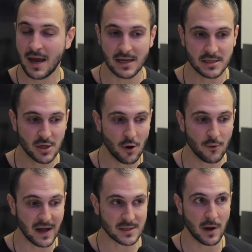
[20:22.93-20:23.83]
And
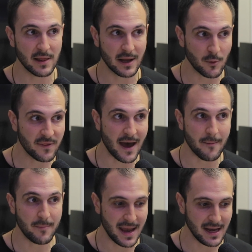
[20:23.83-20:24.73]
so that's why, like with
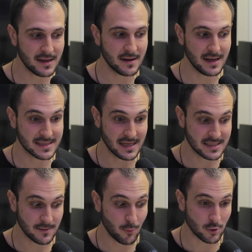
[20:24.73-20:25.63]
that pain,
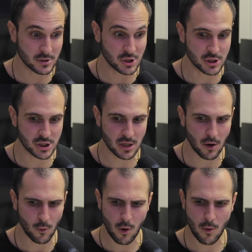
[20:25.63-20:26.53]
it's important to just
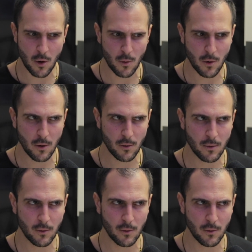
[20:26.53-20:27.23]
go, whoa.